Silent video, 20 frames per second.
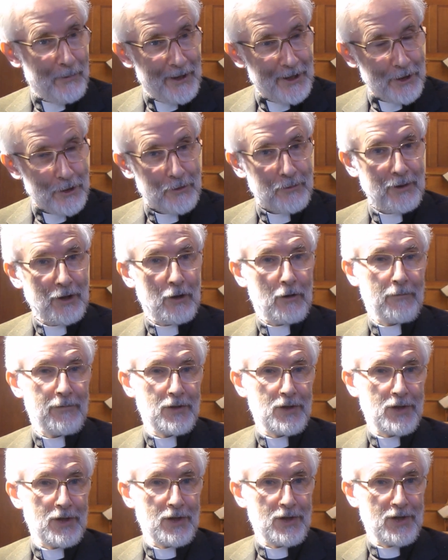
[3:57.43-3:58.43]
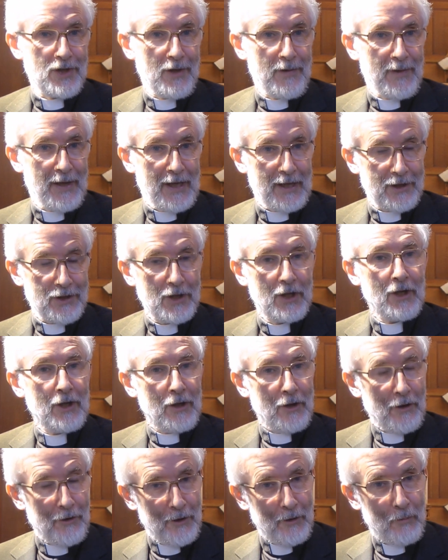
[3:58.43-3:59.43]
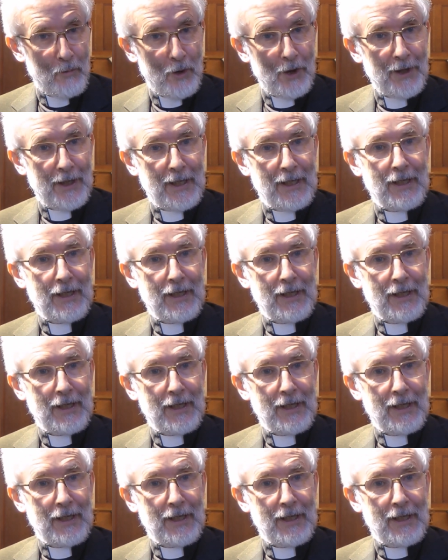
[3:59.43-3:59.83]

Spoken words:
registry offices in that on the one